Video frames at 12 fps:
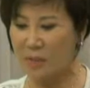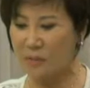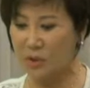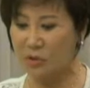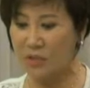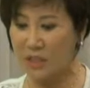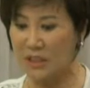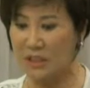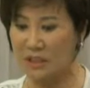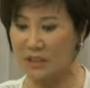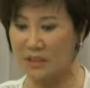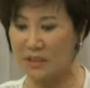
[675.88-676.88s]

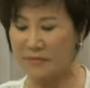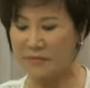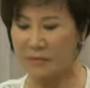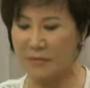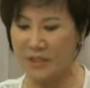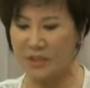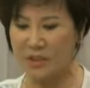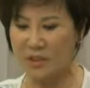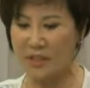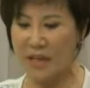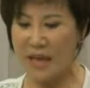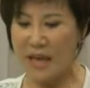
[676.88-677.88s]
opportunities
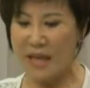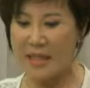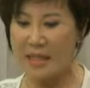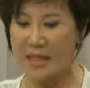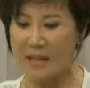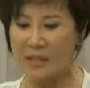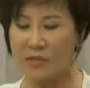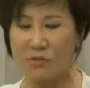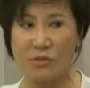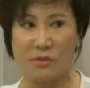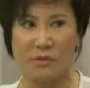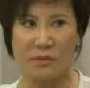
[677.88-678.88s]
information, and then you
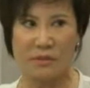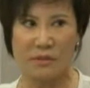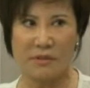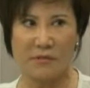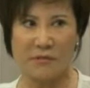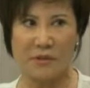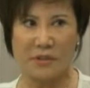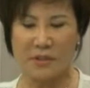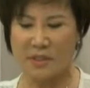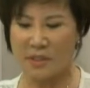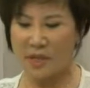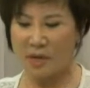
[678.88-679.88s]
look
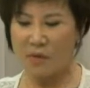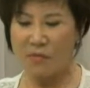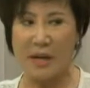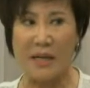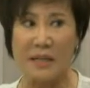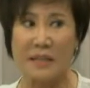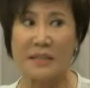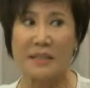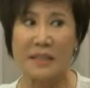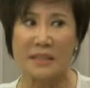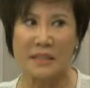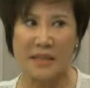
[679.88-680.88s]
first what kind of
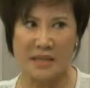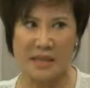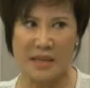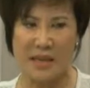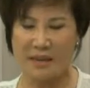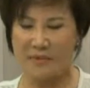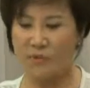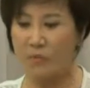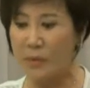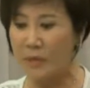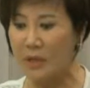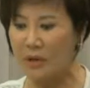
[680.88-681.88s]
set aside they have. A
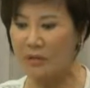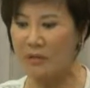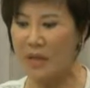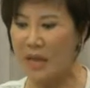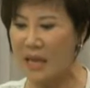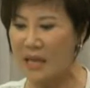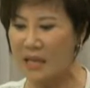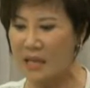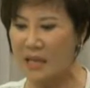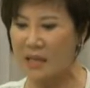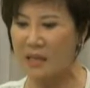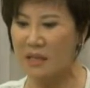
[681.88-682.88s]
women-owned,
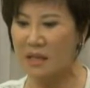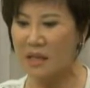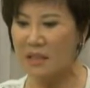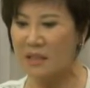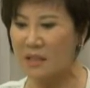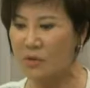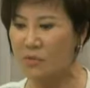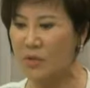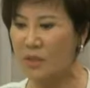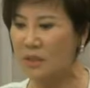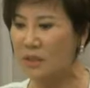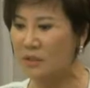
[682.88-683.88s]
8A, Tier
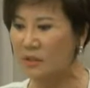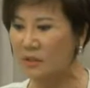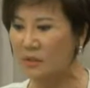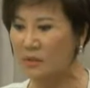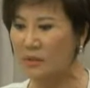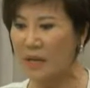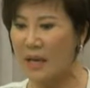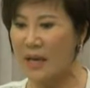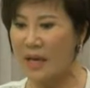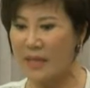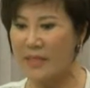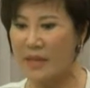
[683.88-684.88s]
1, Tier 2,
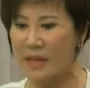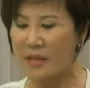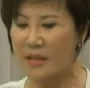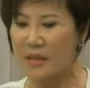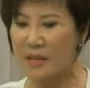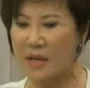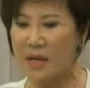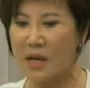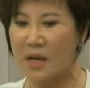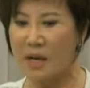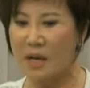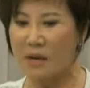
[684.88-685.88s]
and then
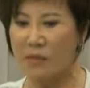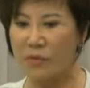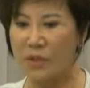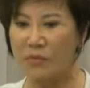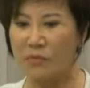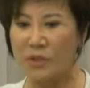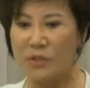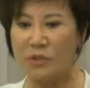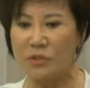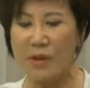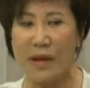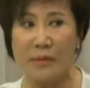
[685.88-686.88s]
once
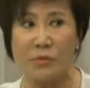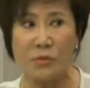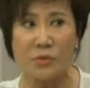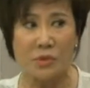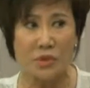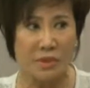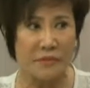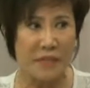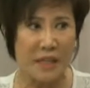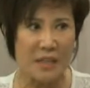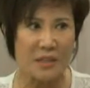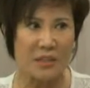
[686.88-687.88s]
you have those
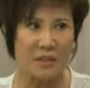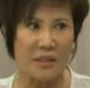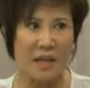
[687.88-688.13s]
certifications,